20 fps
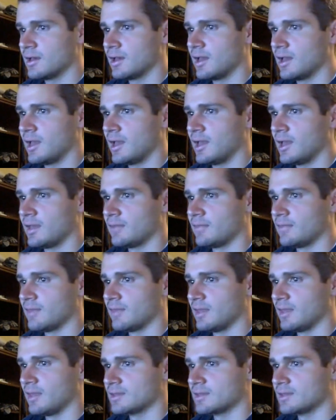And
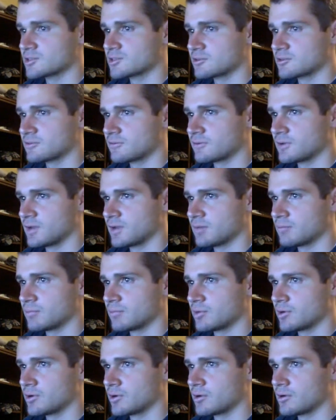answer for
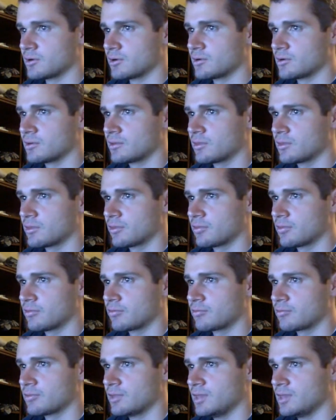number
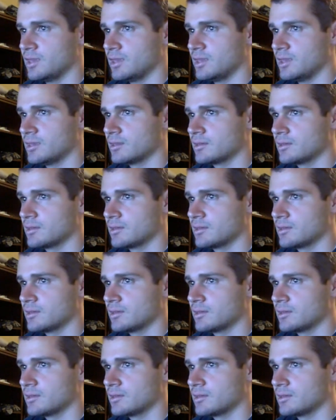3